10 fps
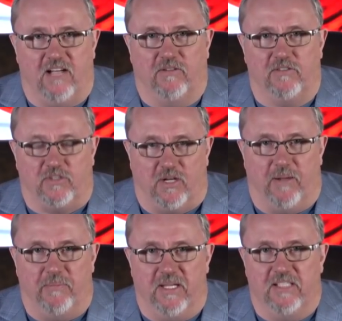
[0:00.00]
Donald
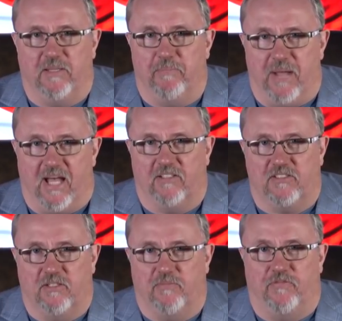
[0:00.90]
Trump is
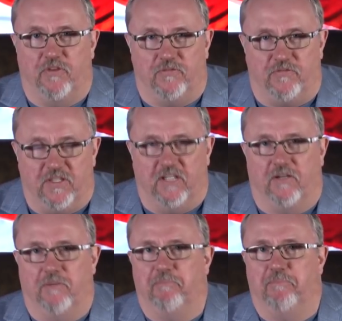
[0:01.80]
about to
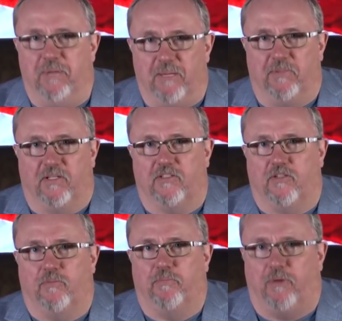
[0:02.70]
fulfill
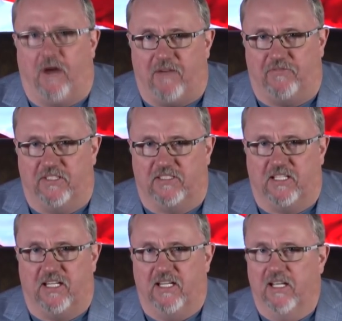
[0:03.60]
biblical
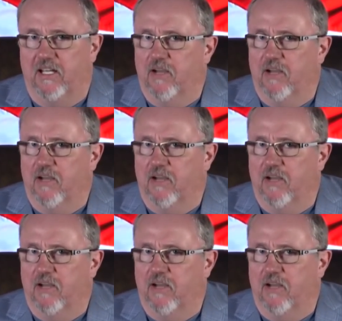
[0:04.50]
prophecy.